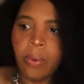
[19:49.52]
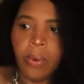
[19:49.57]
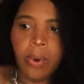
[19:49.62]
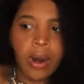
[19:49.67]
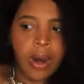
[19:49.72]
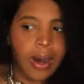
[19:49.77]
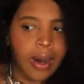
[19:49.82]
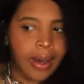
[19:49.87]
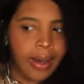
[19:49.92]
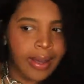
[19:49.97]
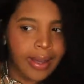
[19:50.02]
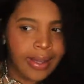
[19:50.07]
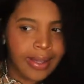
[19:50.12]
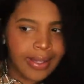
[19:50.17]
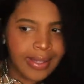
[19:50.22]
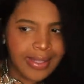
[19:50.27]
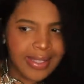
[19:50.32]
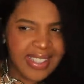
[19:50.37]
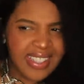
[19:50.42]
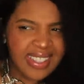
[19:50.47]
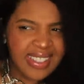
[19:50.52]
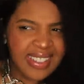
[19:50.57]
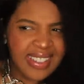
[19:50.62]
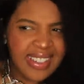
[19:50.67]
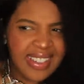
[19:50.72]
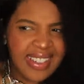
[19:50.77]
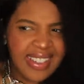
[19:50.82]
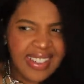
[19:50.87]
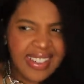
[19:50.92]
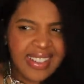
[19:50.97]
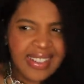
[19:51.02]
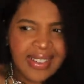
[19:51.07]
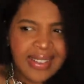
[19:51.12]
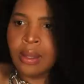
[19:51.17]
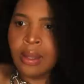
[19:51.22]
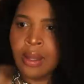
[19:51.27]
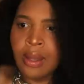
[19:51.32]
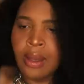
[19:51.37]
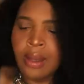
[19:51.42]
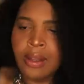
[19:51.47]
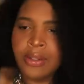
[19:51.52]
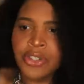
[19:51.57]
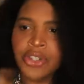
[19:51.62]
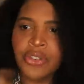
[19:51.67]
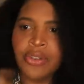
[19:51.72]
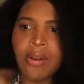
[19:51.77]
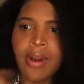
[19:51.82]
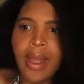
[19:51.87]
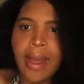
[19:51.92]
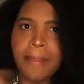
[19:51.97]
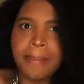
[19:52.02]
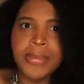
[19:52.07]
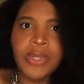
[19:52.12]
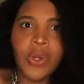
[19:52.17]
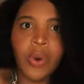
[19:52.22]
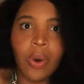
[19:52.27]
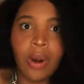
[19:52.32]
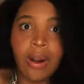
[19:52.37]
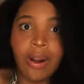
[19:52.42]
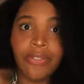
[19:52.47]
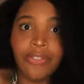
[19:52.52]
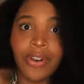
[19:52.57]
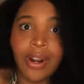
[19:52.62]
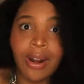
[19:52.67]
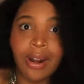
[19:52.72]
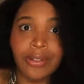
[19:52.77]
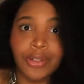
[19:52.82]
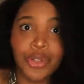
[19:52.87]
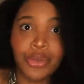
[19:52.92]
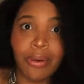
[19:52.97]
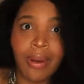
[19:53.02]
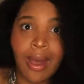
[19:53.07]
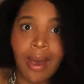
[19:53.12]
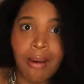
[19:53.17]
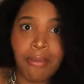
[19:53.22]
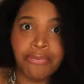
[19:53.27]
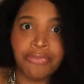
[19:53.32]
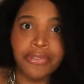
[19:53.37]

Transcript: What? A trap door for her trap